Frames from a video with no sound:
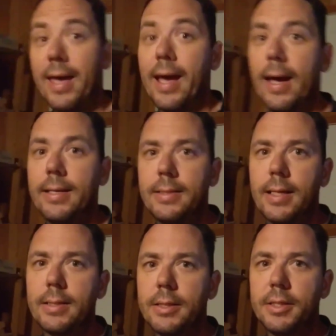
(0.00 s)
Hey
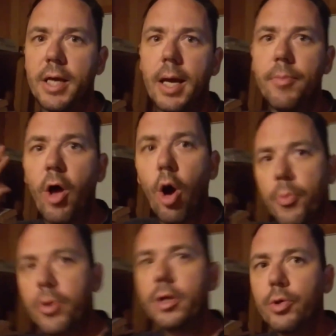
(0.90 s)
guys, this is James. I
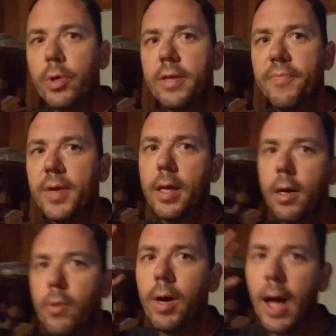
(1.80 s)
hope you're enjoying the
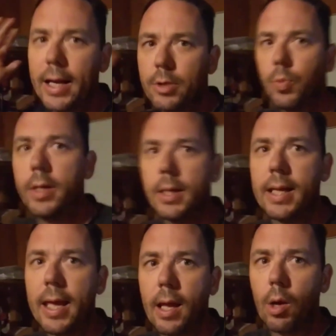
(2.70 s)
video. I just
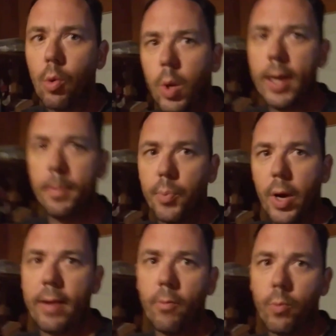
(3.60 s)
wanted to take a quick
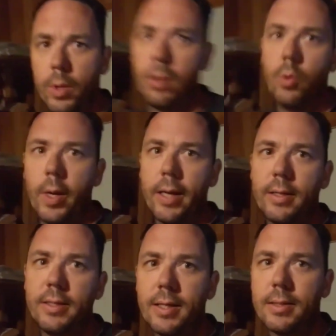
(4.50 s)
break, real
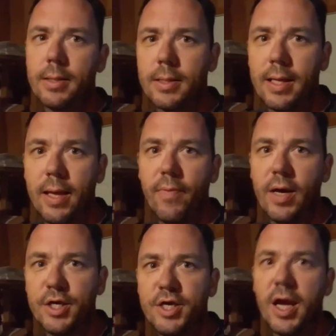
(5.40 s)
quick, just to give
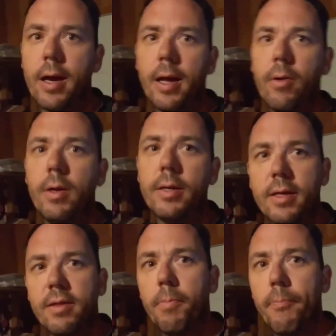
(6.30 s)
a shout out
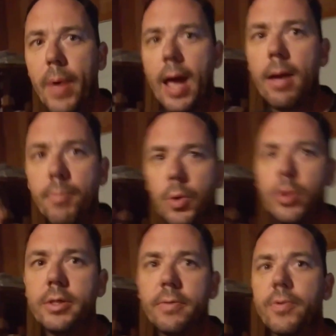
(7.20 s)
to the bad
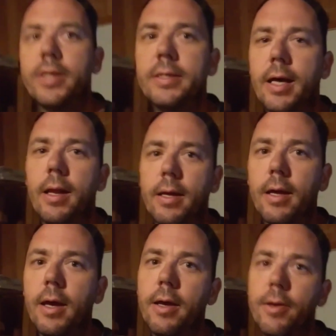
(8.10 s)
boys of
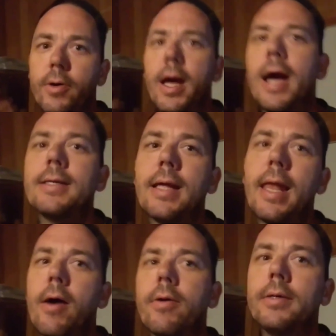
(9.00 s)
reselling. You guys
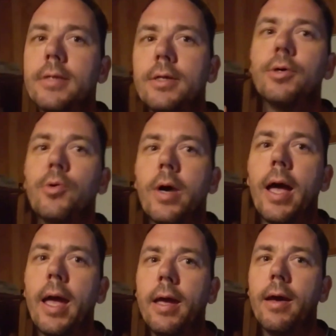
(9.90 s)
allowed us to
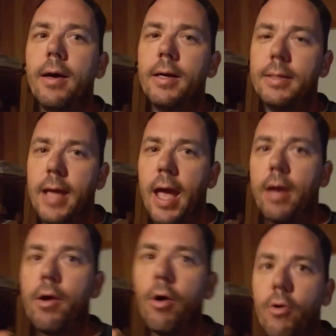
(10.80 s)
do a
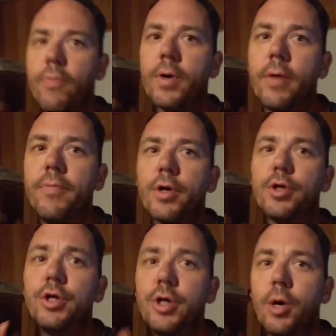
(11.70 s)
takeover of
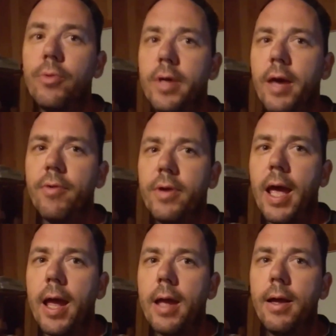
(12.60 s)
your show the other
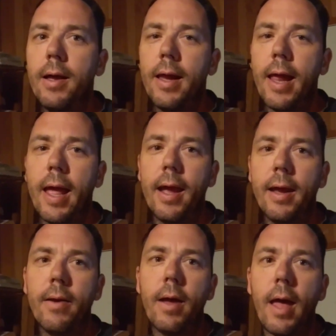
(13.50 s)
day,
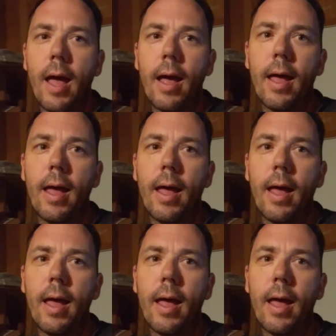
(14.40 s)
and